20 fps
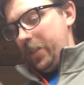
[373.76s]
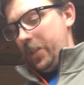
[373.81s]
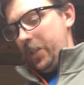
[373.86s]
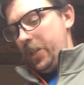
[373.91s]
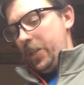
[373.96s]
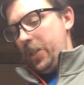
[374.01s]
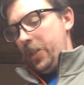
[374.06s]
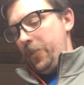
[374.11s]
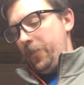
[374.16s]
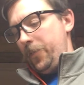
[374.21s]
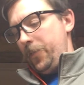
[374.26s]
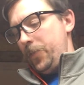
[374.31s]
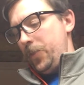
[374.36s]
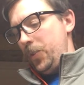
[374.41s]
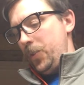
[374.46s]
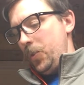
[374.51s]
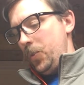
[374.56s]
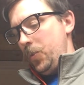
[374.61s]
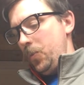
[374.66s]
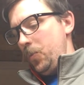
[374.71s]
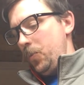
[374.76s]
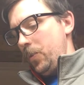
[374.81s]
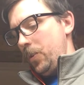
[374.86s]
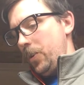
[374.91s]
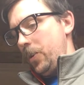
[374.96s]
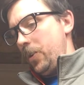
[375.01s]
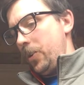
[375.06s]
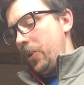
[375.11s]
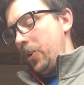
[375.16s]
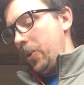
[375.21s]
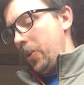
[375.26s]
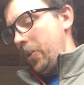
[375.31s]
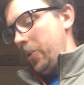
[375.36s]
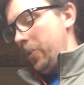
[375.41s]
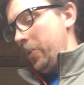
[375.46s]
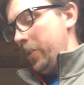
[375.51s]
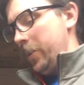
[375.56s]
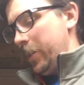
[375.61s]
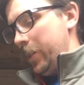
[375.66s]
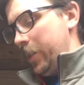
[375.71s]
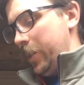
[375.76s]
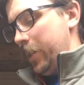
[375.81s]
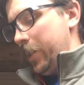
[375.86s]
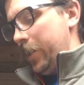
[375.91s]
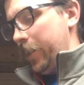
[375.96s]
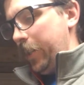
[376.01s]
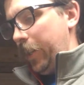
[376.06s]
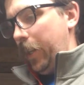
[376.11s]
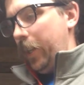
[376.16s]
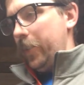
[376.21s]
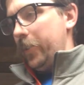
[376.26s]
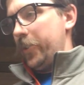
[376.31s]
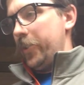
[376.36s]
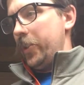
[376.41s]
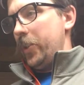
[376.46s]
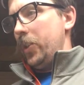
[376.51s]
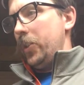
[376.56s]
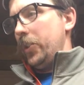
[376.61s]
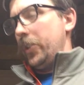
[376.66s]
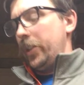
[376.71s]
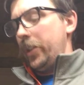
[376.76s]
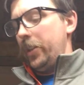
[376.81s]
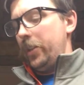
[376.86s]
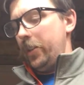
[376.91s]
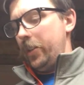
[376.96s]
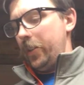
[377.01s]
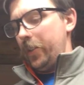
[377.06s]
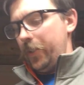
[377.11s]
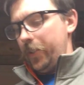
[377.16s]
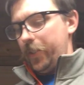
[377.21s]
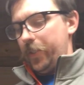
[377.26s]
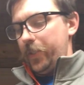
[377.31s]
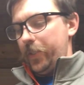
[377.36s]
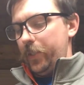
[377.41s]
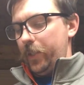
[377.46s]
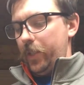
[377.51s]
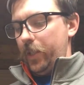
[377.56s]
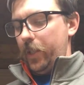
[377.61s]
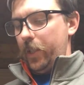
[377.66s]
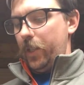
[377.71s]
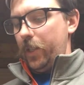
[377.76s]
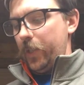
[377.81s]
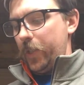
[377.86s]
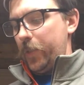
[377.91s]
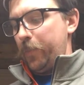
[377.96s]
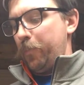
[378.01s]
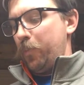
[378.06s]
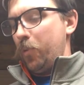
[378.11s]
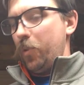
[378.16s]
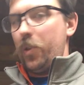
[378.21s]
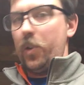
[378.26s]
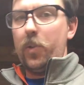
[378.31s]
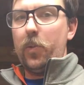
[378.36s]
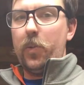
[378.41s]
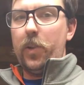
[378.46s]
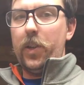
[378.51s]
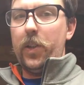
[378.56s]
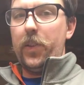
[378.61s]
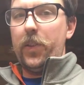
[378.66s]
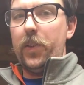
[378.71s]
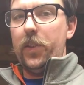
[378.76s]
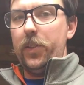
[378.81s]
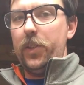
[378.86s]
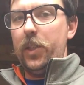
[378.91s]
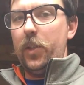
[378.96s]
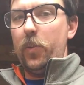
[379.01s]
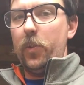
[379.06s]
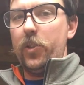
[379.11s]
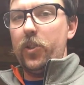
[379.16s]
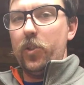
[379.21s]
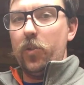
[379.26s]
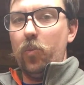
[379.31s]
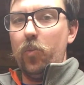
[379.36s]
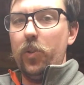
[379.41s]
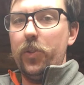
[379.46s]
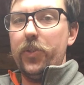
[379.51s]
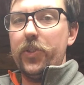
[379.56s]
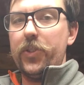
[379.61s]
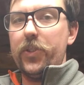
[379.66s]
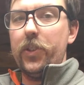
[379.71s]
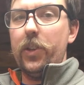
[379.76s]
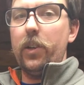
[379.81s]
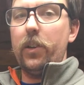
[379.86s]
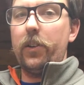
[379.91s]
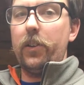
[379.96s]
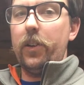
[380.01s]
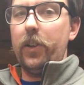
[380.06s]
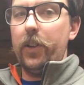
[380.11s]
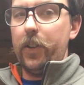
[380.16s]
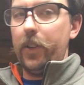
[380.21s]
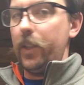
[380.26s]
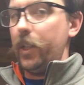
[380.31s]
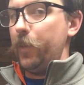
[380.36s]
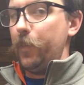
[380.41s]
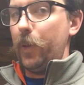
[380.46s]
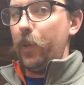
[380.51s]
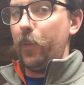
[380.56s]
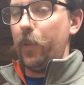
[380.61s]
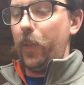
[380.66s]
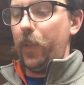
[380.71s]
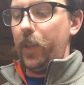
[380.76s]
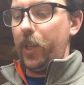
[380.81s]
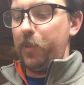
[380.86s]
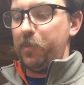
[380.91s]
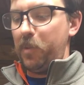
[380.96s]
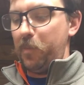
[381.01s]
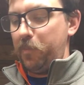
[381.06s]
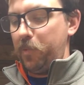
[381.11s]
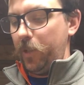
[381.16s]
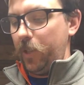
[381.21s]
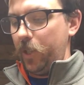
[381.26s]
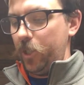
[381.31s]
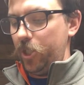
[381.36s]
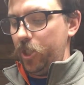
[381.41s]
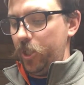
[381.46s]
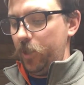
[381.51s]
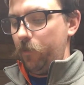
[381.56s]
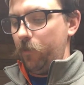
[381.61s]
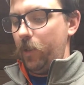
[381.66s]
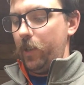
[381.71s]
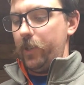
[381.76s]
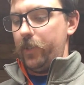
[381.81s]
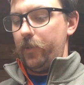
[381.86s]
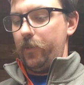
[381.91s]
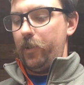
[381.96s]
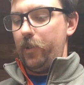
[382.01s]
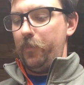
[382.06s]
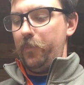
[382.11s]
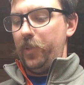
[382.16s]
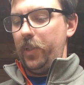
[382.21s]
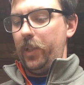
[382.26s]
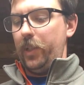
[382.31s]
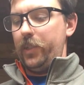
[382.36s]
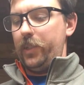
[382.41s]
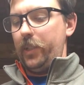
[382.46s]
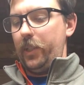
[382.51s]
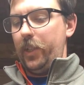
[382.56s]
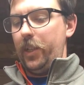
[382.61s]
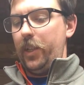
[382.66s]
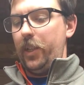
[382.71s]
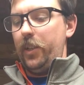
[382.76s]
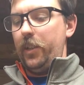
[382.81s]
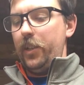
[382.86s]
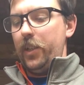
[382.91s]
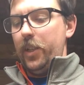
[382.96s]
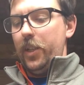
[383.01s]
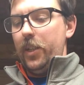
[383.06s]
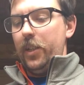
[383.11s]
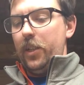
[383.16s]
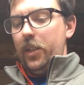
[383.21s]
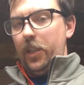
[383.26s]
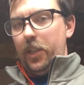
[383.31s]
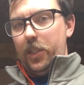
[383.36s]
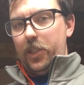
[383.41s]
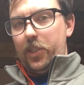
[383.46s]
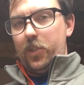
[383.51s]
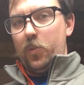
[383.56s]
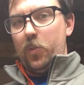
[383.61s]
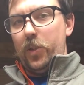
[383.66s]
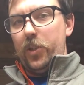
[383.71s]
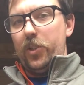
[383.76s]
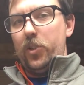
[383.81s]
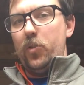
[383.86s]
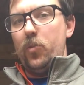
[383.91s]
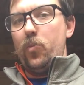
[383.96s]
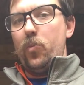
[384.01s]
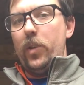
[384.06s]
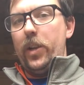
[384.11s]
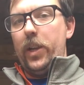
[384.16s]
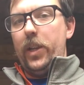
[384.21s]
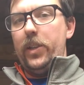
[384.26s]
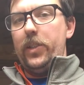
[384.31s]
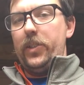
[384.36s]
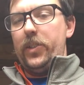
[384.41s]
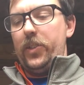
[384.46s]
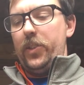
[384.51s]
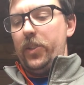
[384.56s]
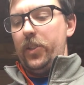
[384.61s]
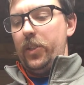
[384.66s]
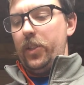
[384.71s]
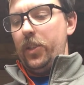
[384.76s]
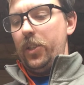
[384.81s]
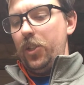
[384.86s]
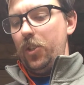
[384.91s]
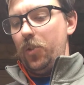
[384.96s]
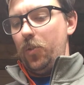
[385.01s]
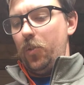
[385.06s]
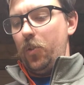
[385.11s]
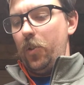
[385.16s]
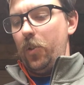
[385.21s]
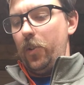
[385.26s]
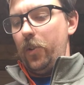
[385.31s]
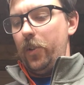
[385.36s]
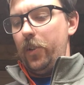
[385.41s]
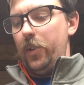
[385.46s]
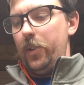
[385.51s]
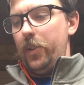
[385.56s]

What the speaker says: If you are installing it on a sporter with the original wooden stock on it, you might want to think about putting a cheek riser on, because again, it's going to raise your